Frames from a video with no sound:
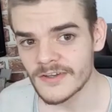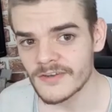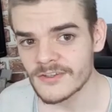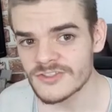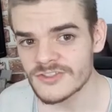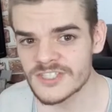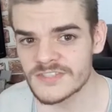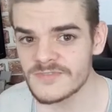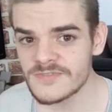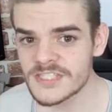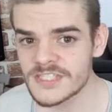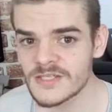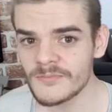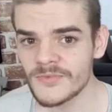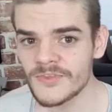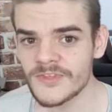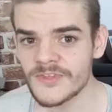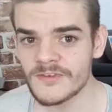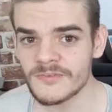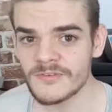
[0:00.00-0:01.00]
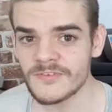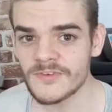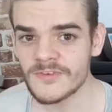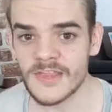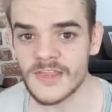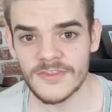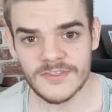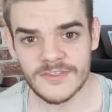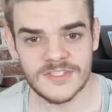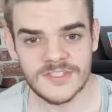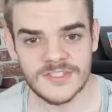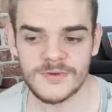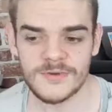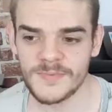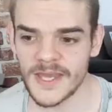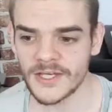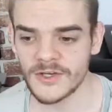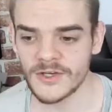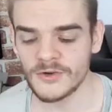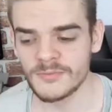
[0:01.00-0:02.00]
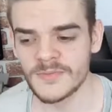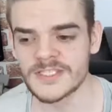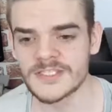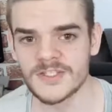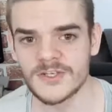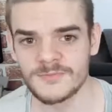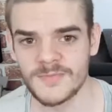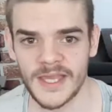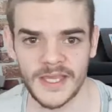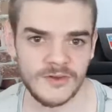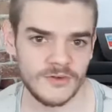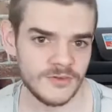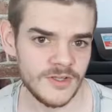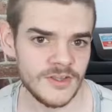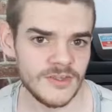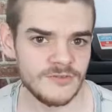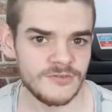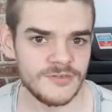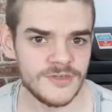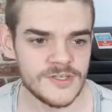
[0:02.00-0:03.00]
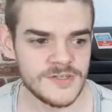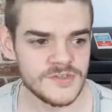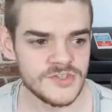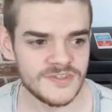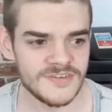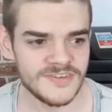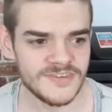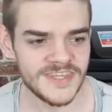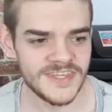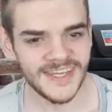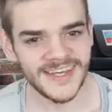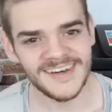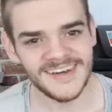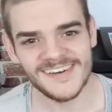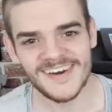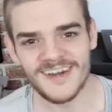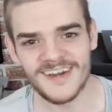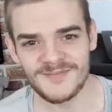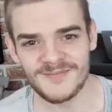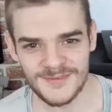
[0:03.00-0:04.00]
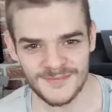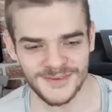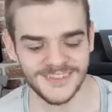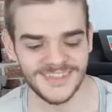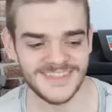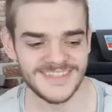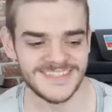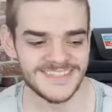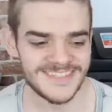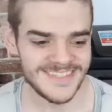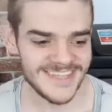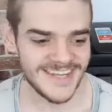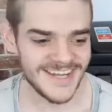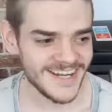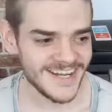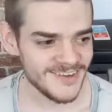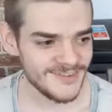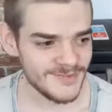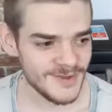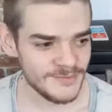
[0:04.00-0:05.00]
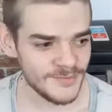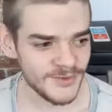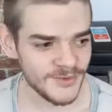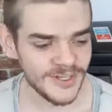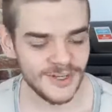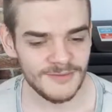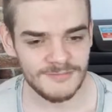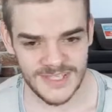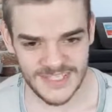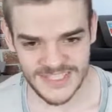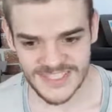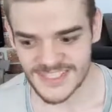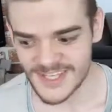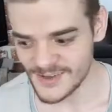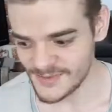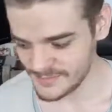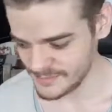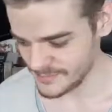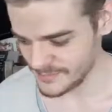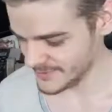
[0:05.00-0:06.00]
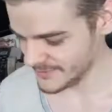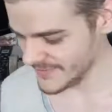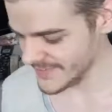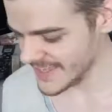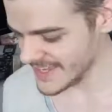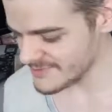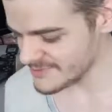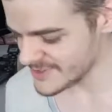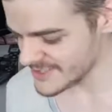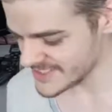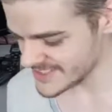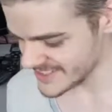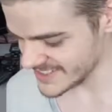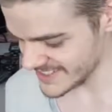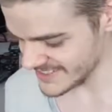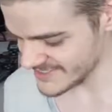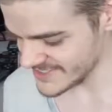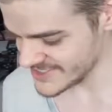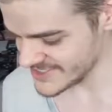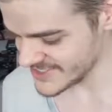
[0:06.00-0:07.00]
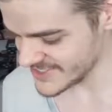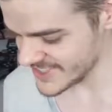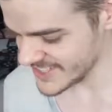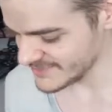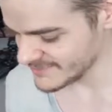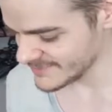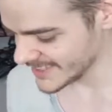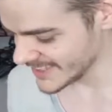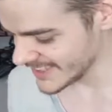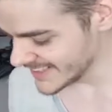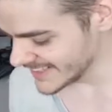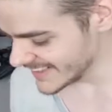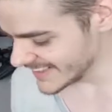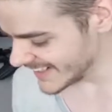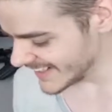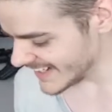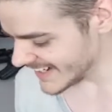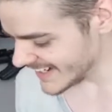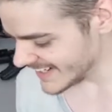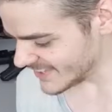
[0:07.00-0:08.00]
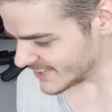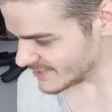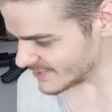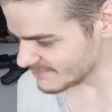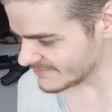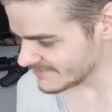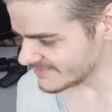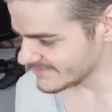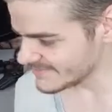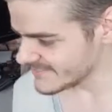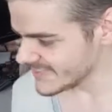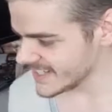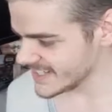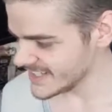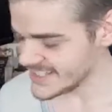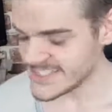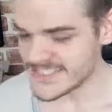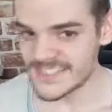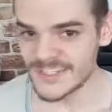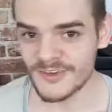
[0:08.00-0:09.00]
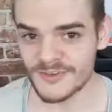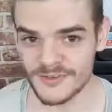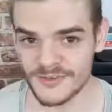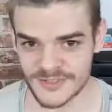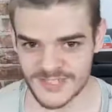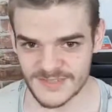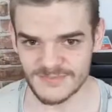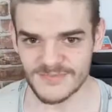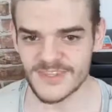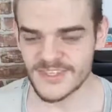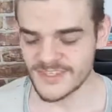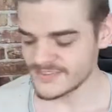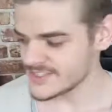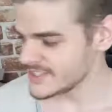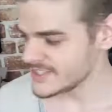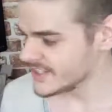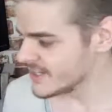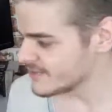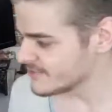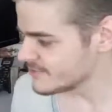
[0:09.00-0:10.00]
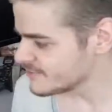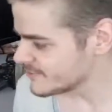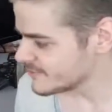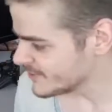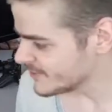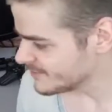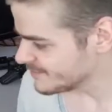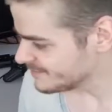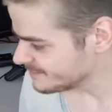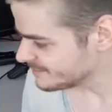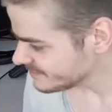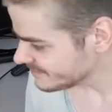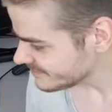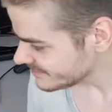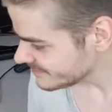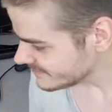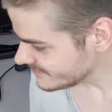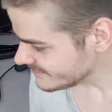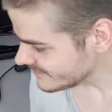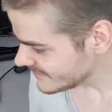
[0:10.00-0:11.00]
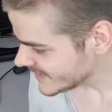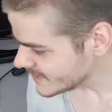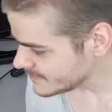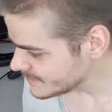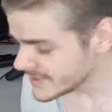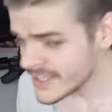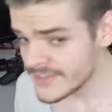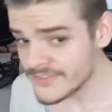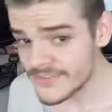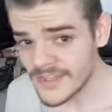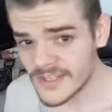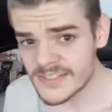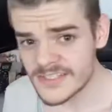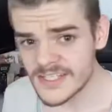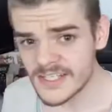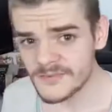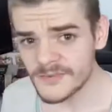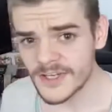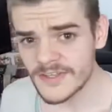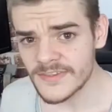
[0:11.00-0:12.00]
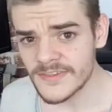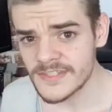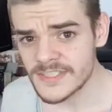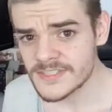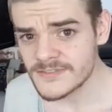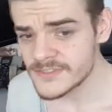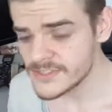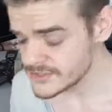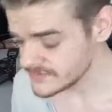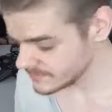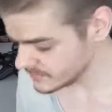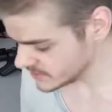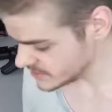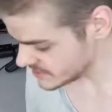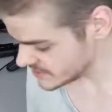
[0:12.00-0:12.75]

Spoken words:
just for something for others to look back on, me to look back on in the future and think, oh, I remember when I did that. I remember when I messed up with that first live stream. At least then I've got something to learn from. But yeah, thanks anyway. Thanks for your